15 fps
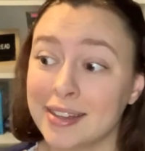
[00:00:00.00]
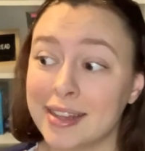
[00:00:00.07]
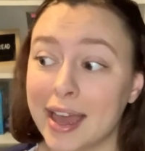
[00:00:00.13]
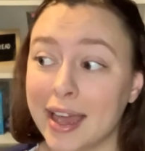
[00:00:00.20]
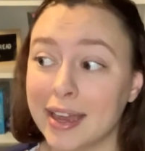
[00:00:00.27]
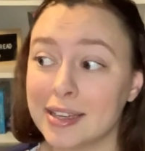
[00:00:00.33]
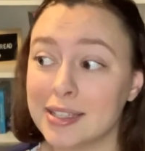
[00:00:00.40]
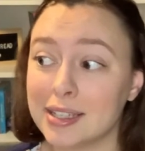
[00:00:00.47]

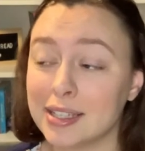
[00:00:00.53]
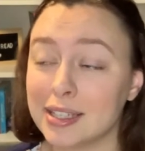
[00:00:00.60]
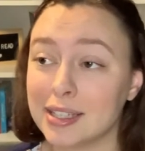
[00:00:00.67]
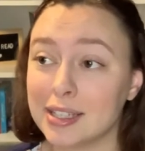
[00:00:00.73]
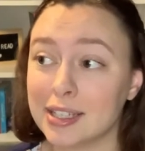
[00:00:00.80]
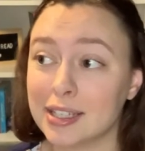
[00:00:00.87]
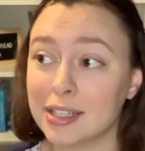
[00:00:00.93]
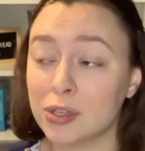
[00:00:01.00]
that
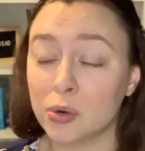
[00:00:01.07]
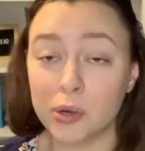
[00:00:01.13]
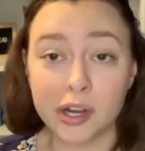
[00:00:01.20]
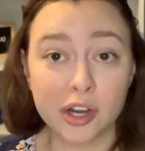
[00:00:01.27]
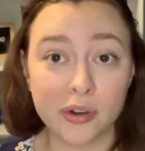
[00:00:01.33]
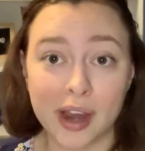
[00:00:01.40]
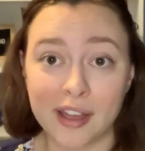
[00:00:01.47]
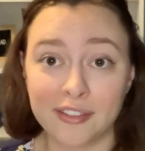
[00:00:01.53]

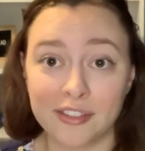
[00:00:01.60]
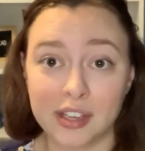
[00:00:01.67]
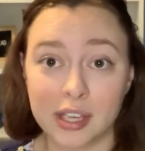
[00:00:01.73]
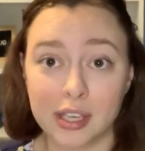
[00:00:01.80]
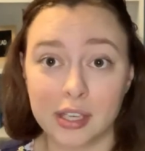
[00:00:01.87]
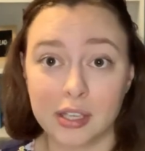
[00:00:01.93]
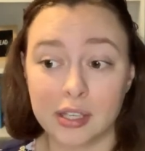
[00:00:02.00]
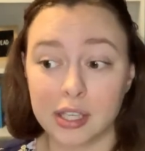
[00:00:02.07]

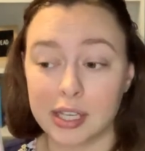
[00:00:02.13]
choreographing